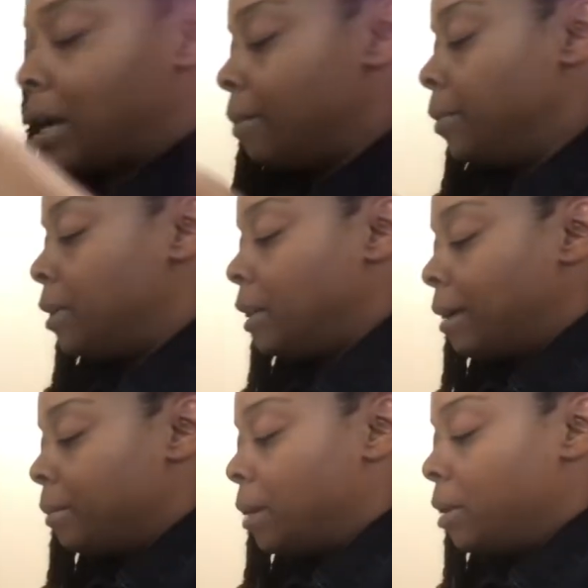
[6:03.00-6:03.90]
I put
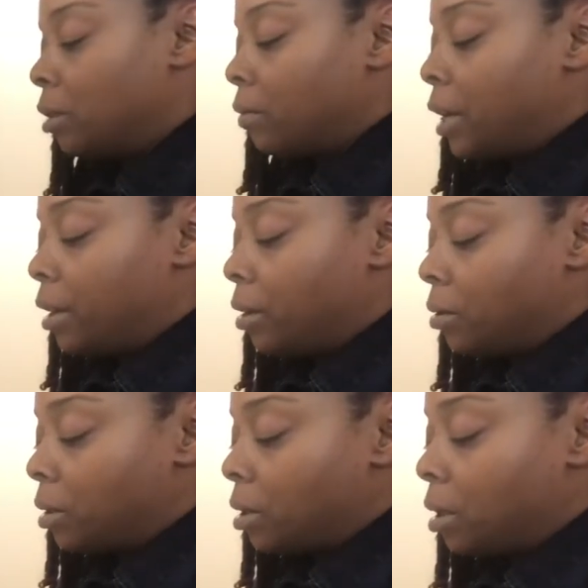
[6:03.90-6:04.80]
like maybe 3 of
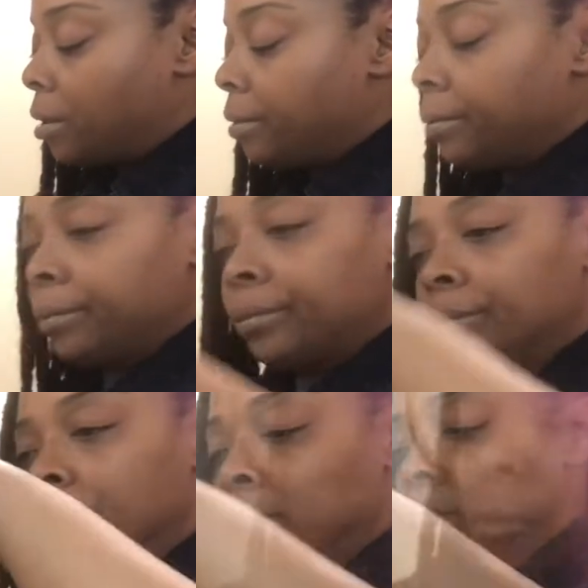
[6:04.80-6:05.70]
those in there.
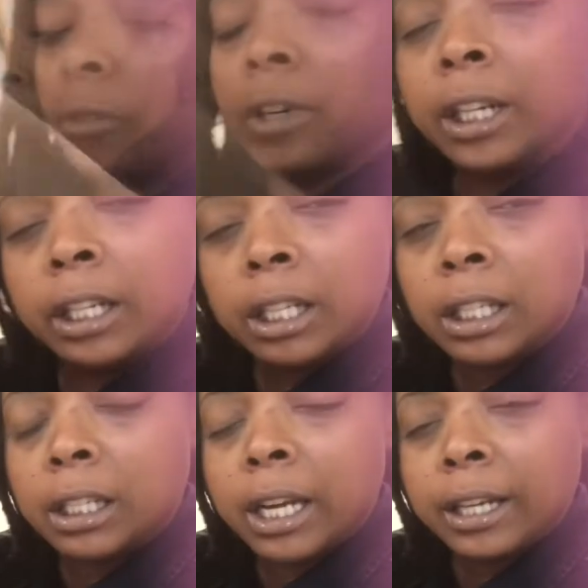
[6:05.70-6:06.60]
Moringa
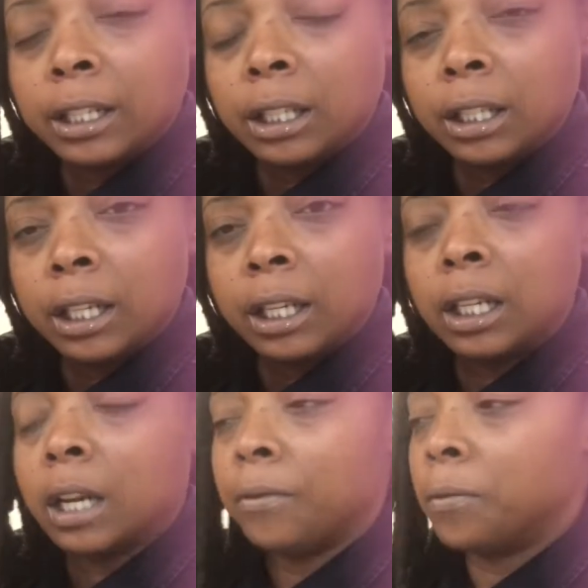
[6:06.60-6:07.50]
is
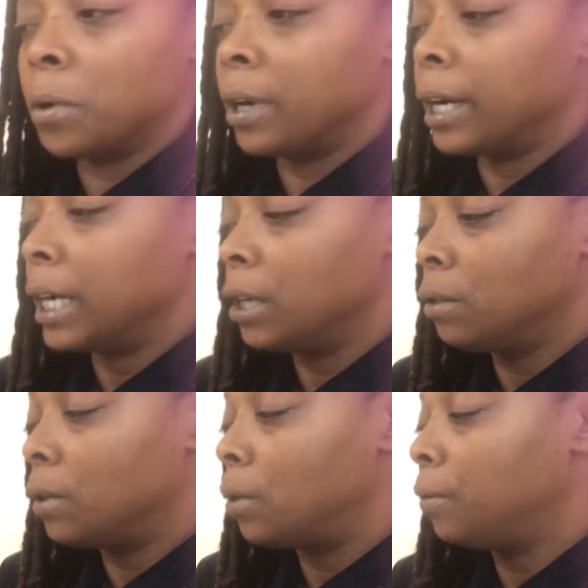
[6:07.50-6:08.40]
excellent for hair
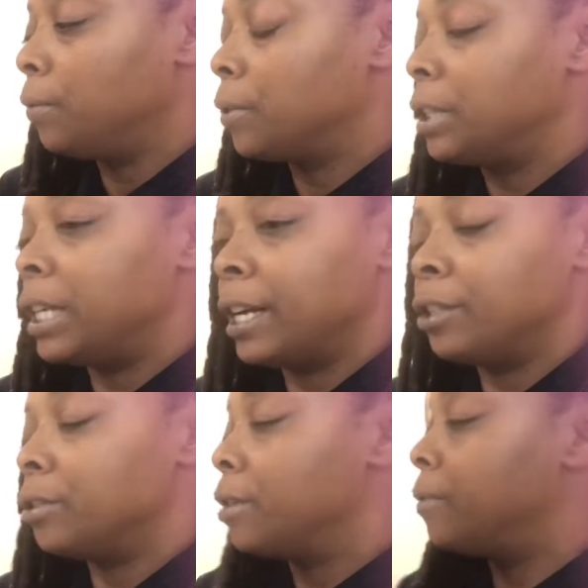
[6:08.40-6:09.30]
growth, for
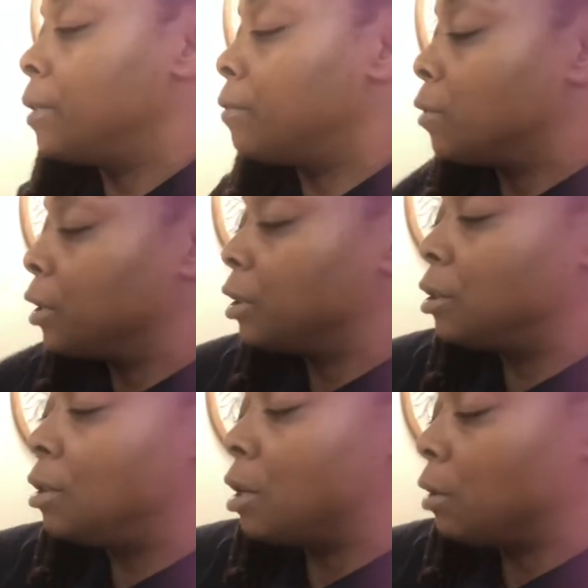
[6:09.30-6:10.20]
dandruff, and for,
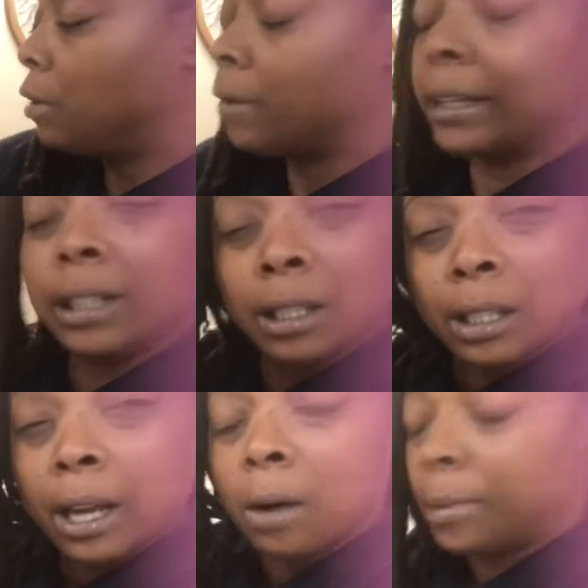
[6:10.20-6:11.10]
you know, correcting
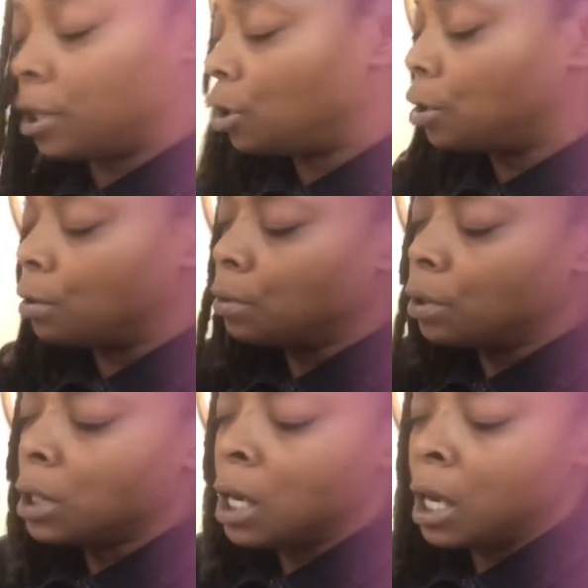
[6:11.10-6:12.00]
scalp
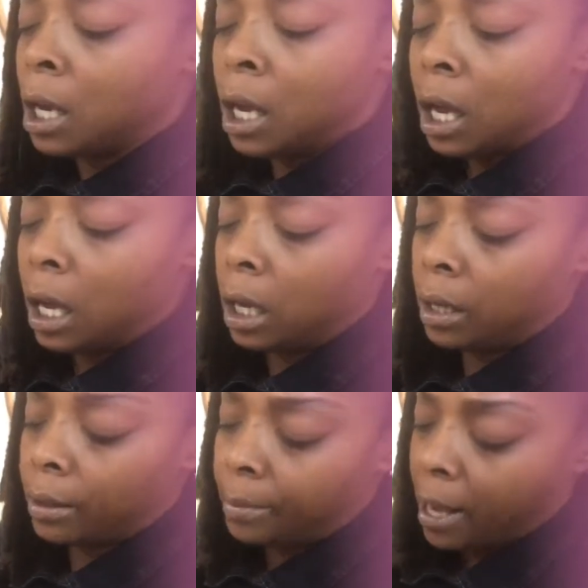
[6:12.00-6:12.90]
issues.
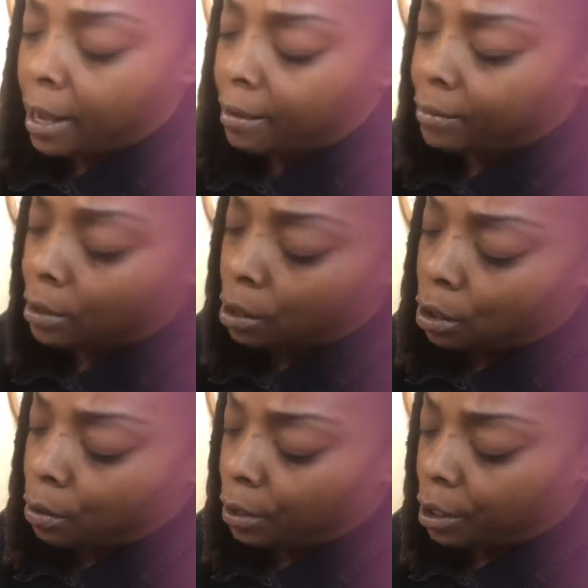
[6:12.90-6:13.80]
I have this
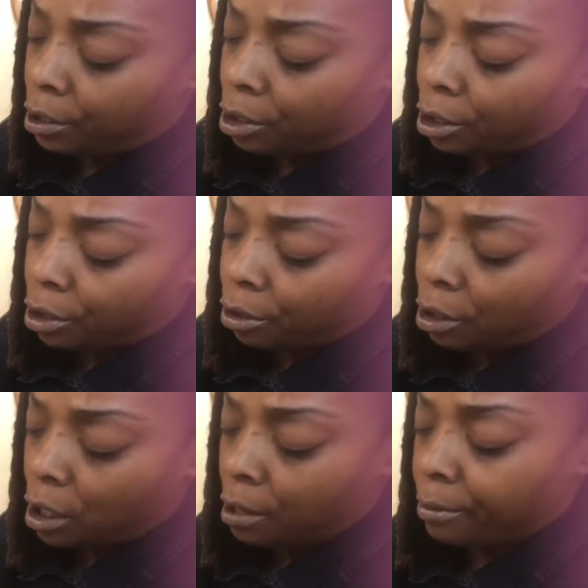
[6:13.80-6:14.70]
noni and ginger
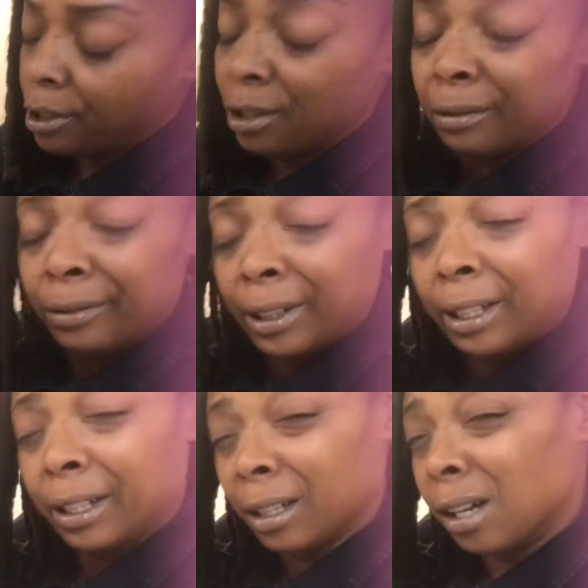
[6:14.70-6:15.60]
tea, which is
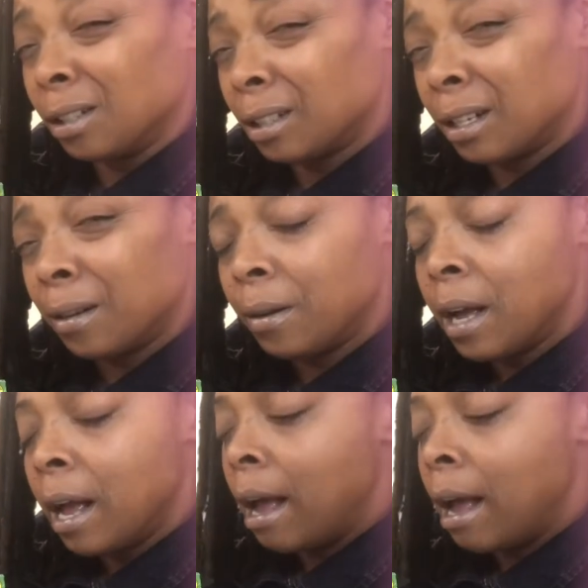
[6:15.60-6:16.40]
really good also.